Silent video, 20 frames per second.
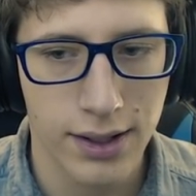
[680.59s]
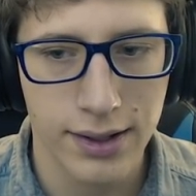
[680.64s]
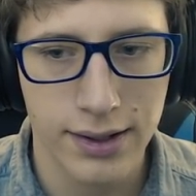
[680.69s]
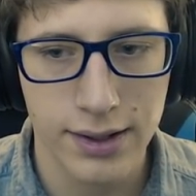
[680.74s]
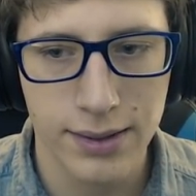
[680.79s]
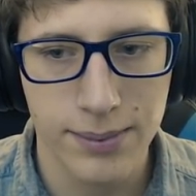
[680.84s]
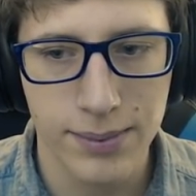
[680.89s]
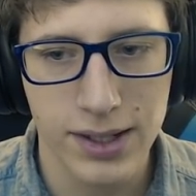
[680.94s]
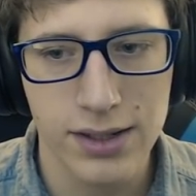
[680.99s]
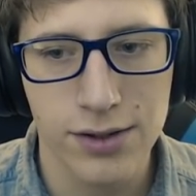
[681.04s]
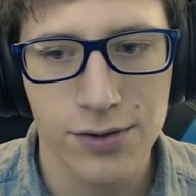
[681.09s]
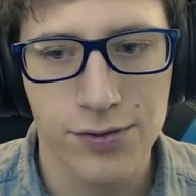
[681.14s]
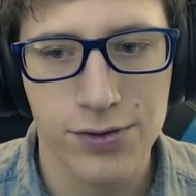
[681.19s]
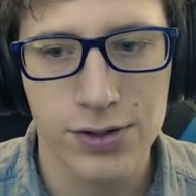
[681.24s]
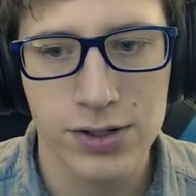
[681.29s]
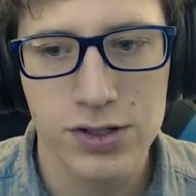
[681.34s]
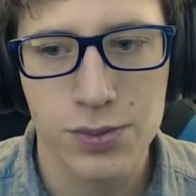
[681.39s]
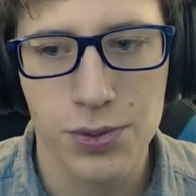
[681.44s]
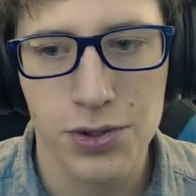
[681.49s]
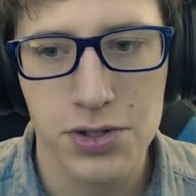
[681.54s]
Am I the
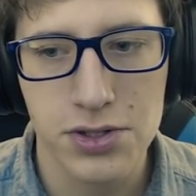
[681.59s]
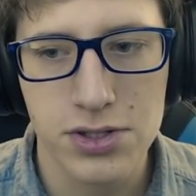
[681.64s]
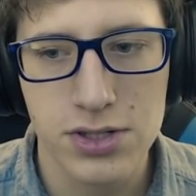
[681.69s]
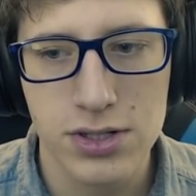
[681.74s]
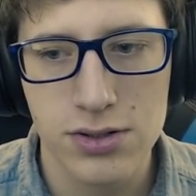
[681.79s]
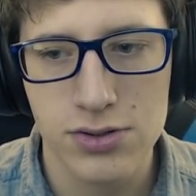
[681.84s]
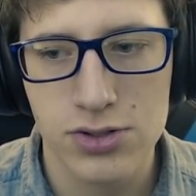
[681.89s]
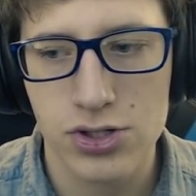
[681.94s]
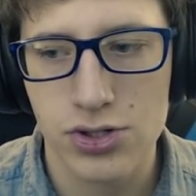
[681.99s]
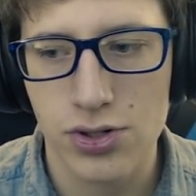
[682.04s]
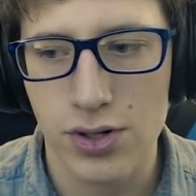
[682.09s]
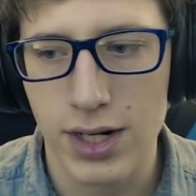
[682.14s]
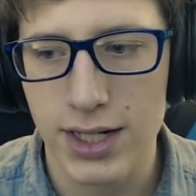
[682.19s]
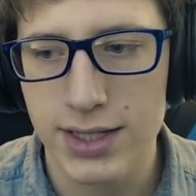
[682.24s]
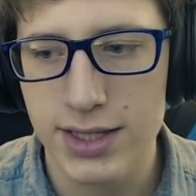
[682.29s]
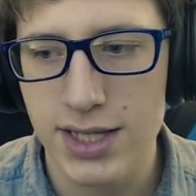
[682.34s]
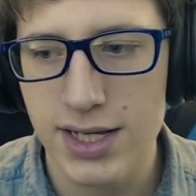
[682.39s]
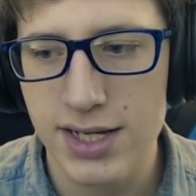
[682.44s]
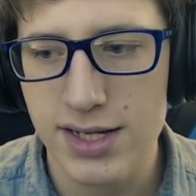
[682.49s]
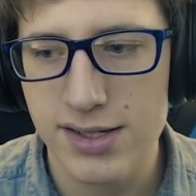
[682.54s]
first person who's
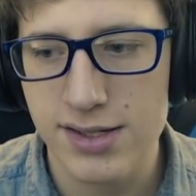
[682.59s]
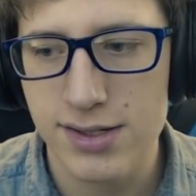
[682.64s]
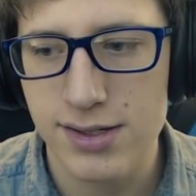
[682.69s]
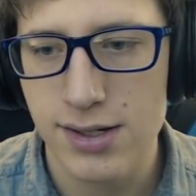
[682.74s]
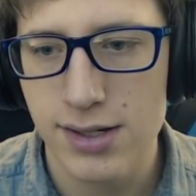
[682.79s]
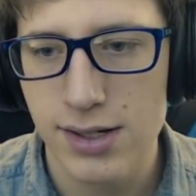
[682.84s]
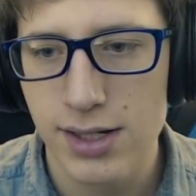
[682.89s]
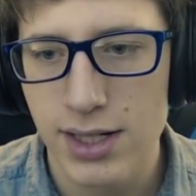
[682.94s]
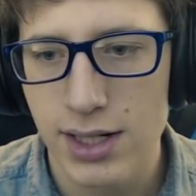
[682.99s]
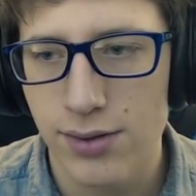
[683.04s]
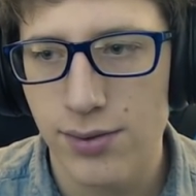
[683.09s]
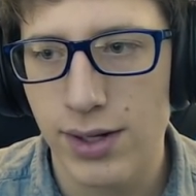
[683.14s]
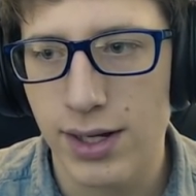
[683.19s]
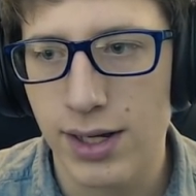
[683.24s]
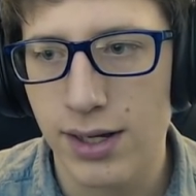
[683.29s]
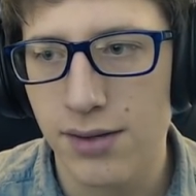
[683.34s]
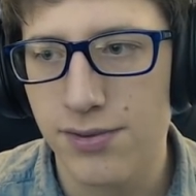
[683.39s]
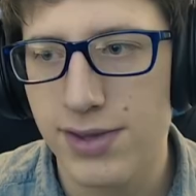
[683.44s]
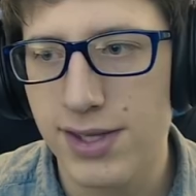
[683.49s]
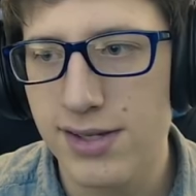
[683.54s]
tried this? Wait,
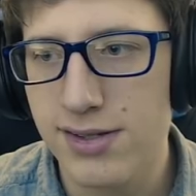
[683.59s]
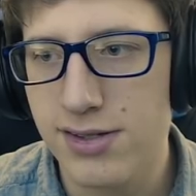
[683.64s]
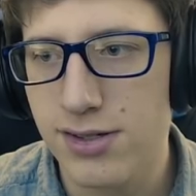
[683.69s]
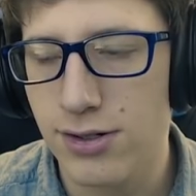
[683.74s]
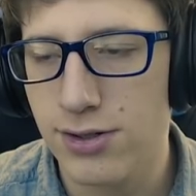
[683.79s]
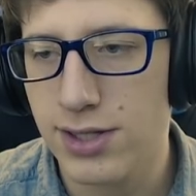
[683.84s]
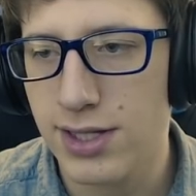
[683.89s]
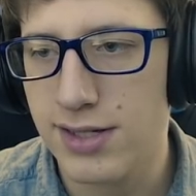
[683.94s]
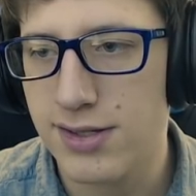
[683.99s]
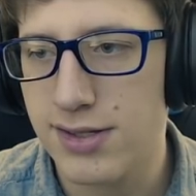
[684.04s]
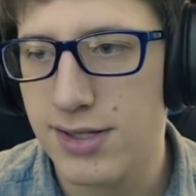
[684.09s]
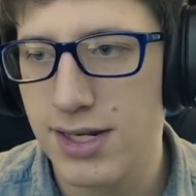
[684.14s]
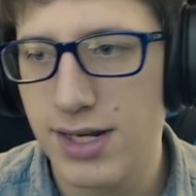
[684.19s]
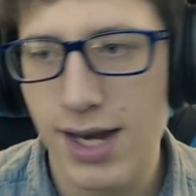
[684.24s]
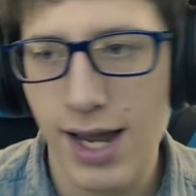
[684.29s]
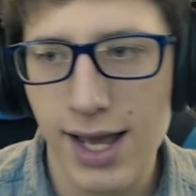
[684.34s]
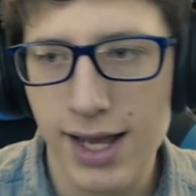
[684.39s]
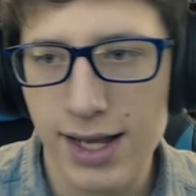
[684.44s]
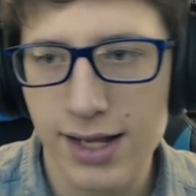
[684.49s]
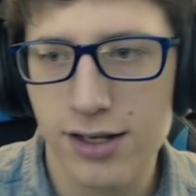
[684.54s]
if this Earth has
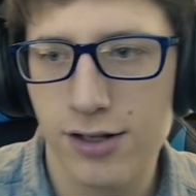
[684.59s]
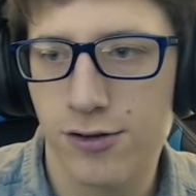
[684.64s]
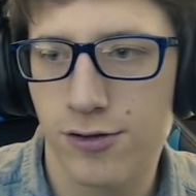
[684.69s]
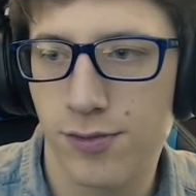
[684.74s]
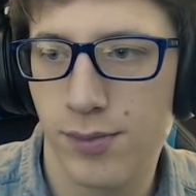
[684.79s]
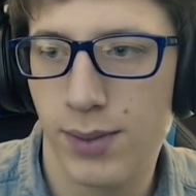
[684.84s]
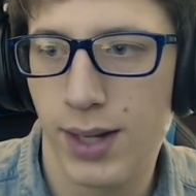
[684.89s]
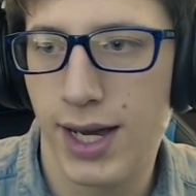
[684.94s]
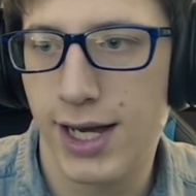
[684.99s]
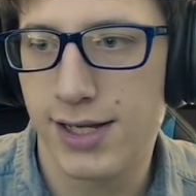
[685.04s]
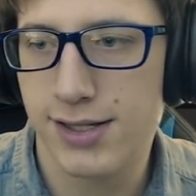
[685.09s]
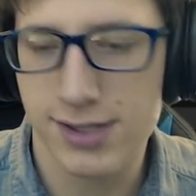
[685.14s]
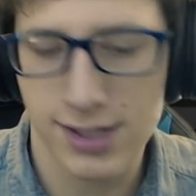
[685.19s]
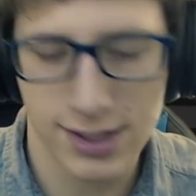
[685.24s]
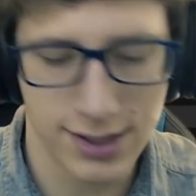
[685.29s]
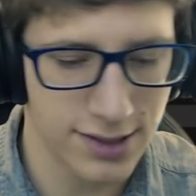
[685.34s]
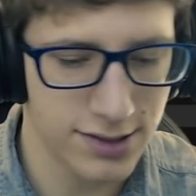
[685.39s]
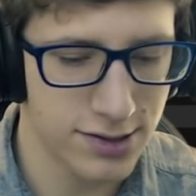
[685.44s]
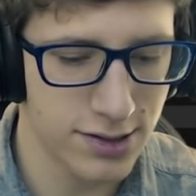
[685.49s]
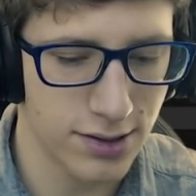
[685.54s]
negative mass and
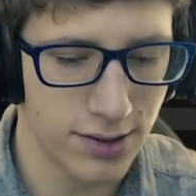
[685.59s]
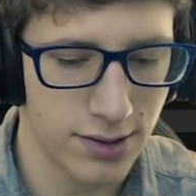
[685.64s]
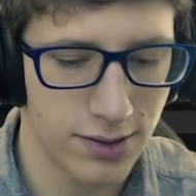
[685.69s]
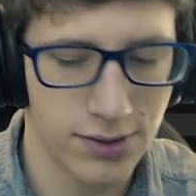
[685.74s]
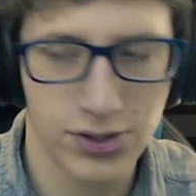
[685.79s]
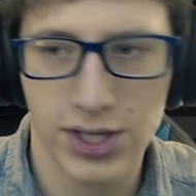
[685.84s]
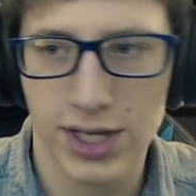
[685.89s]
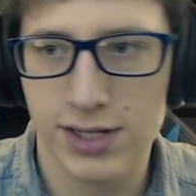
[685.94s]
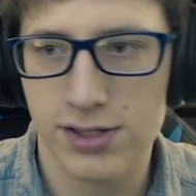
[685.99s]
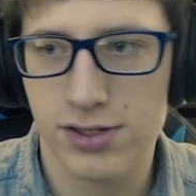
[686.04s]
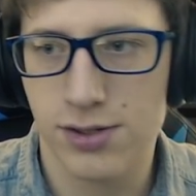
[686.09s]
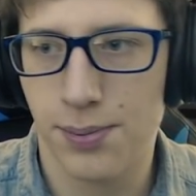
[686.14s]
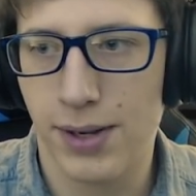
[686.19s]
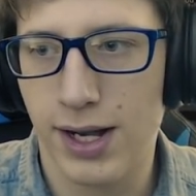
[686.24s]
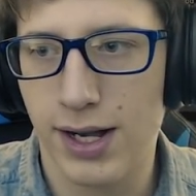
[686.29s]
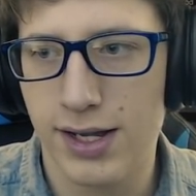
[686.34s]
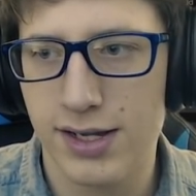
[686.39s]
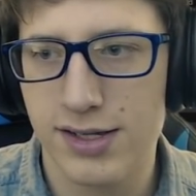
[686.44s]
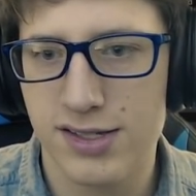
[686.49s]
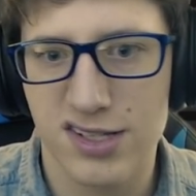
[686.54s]
this Earth has
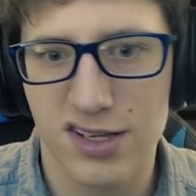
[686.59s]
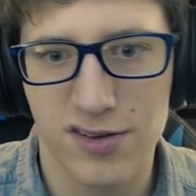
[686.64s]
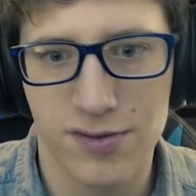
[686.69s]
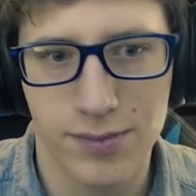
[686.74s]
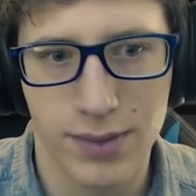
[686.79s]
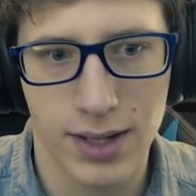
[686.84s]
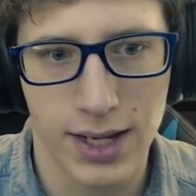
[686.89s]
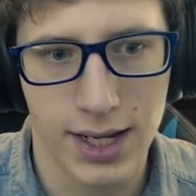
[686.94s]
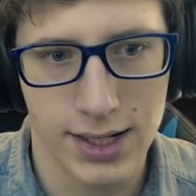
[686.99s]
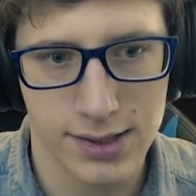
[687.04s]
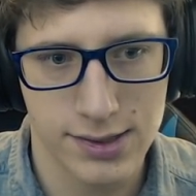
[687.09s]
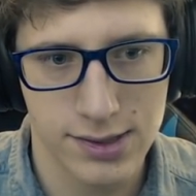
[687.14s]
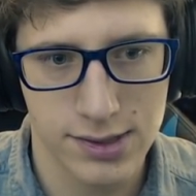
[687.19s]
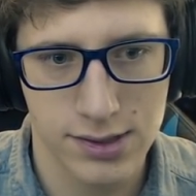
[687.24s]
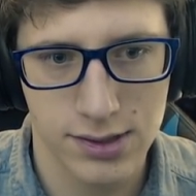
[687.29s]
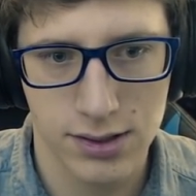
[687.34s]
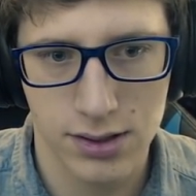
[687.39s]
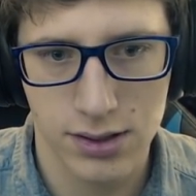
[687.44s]
positive mass...